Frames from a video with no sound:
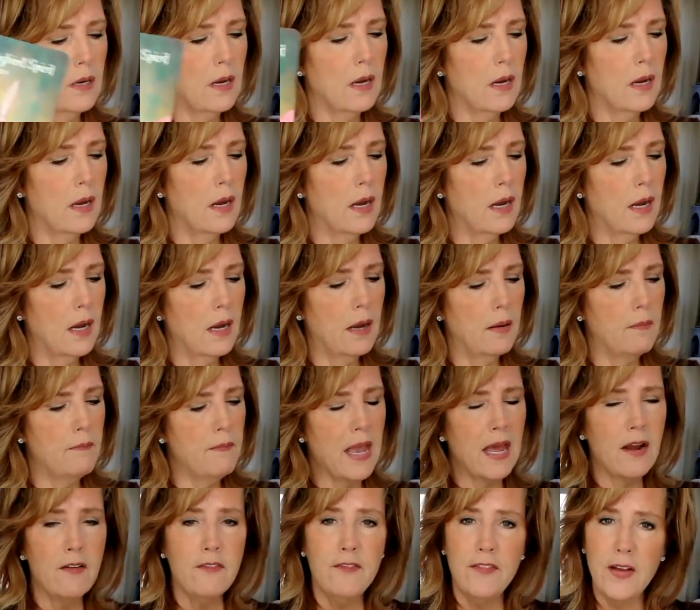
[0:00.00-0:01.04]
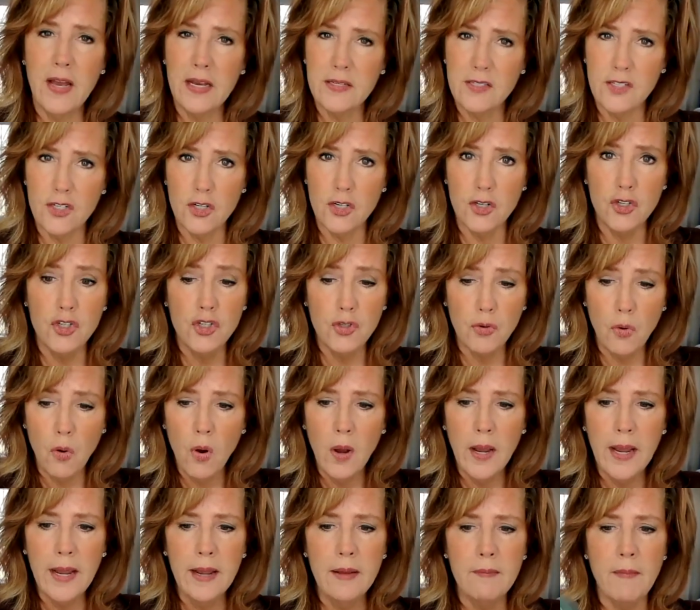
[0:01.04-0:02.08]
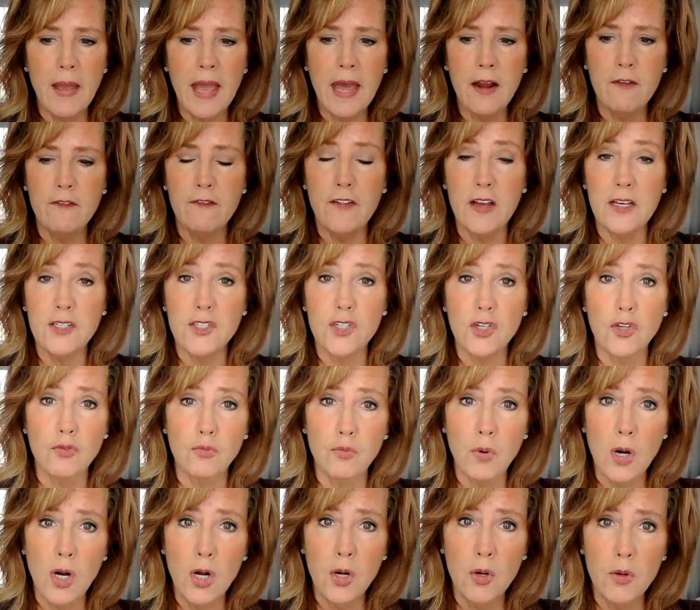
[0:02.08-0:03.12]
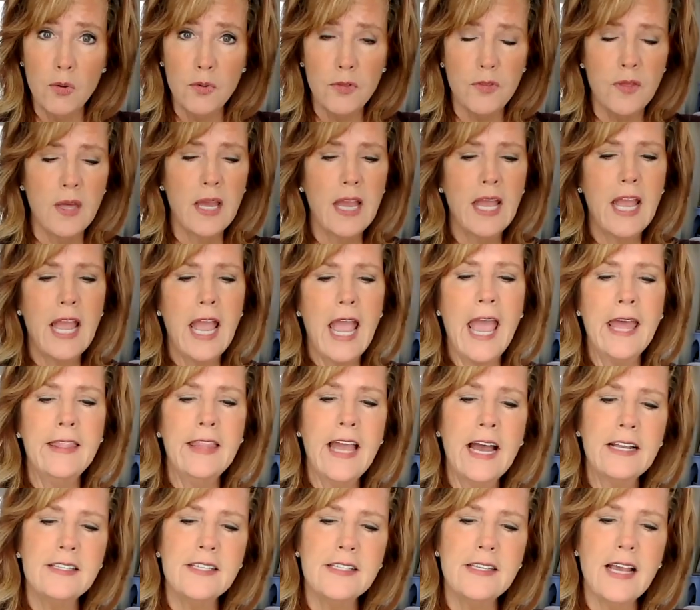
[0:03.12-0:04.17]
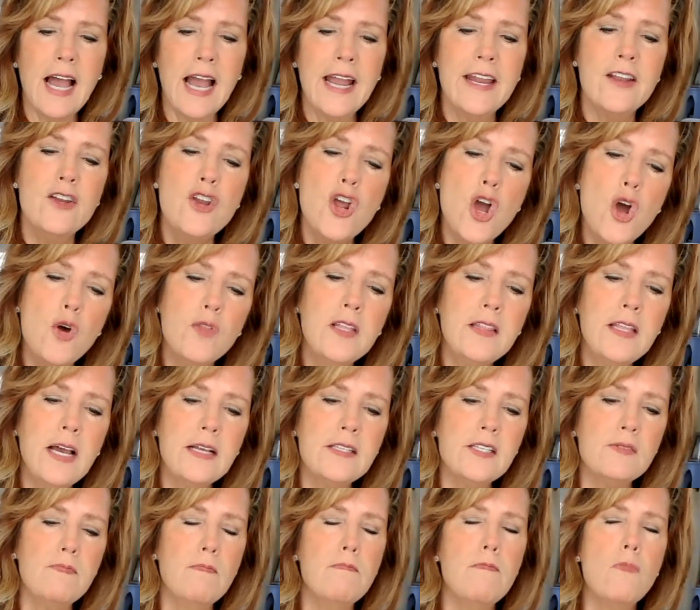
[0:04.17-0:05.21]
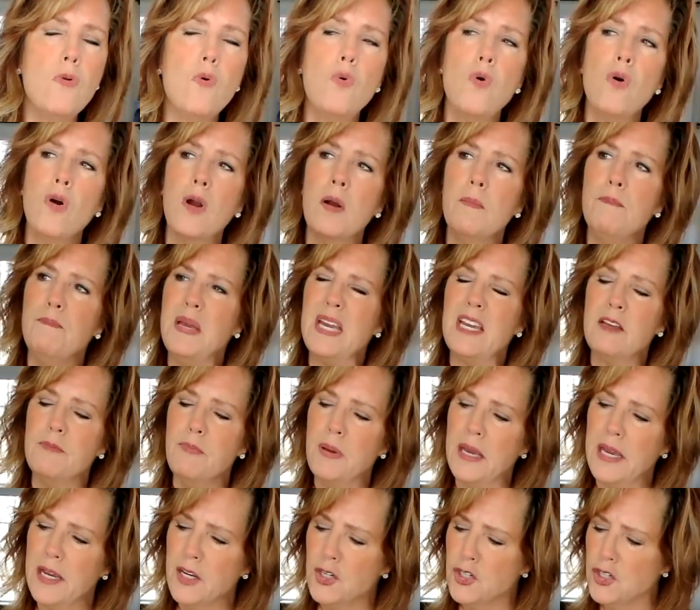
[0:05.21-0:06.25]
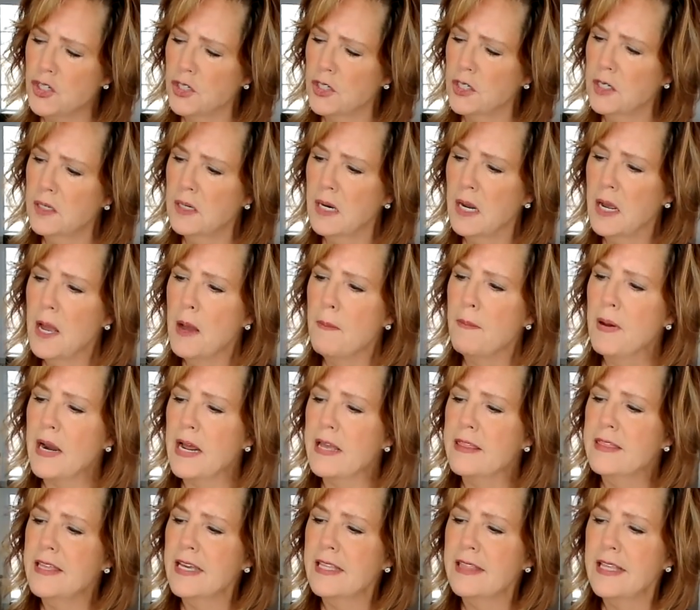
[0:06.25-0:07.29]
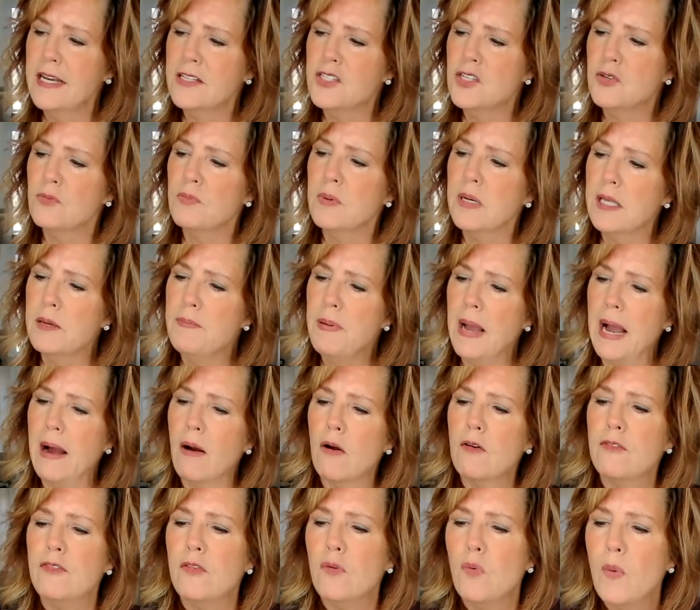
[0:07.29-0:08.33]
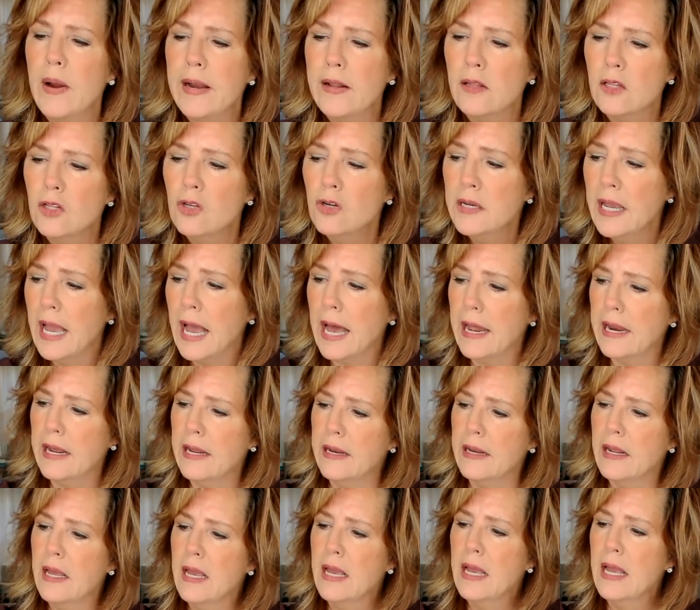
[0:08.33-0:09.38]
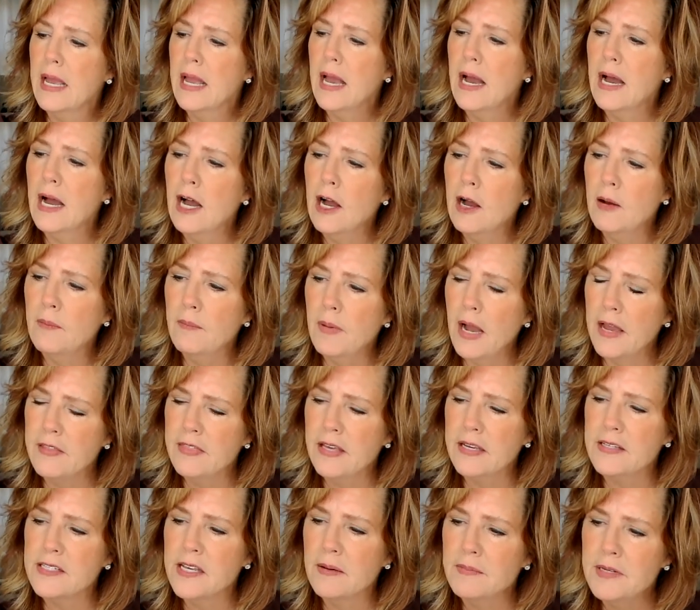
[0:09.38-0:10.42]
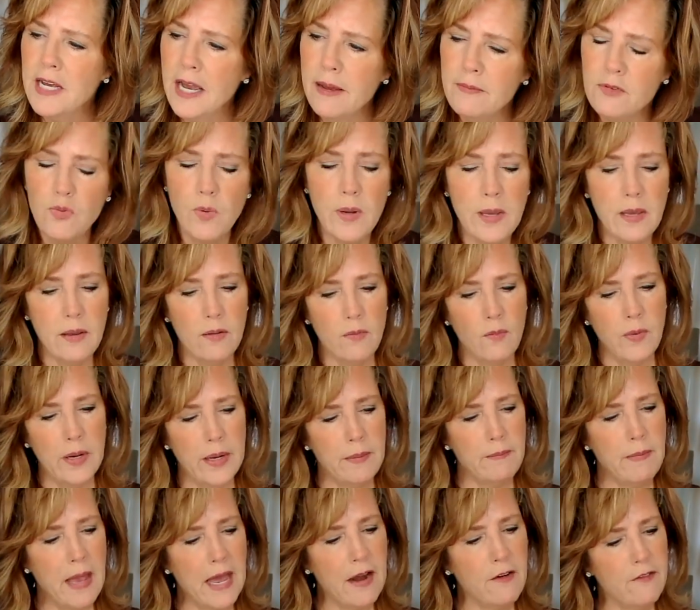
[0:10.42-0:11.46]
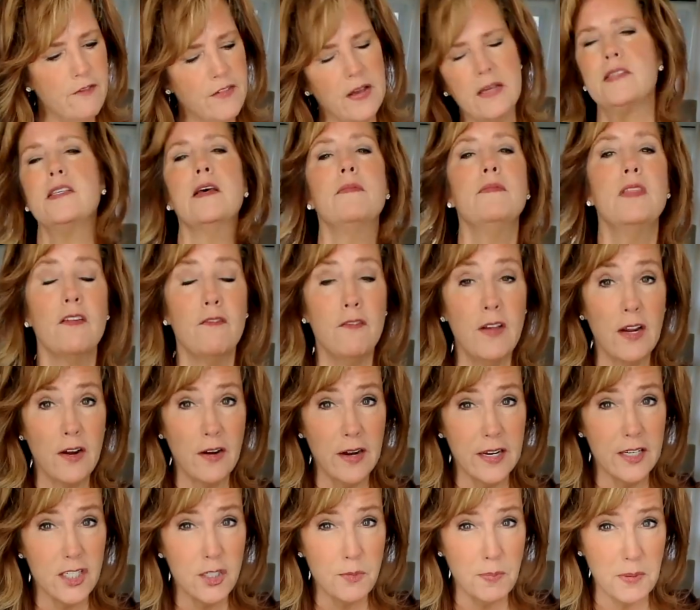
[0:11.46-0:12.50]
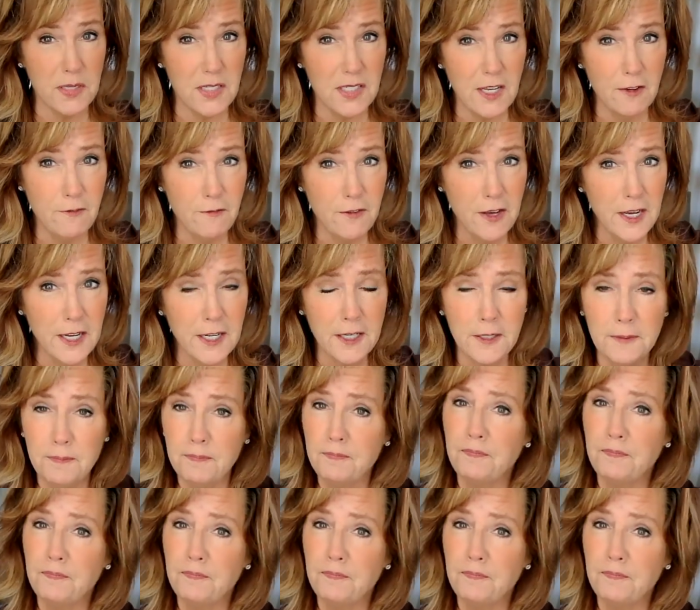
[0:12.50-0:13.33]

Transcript: uh, manifest joy, manifest growth. And that's, I know that that's more big picture, but I think that's a really powerful way to look at it. Um, I think sometimes we, we manifest something very specific,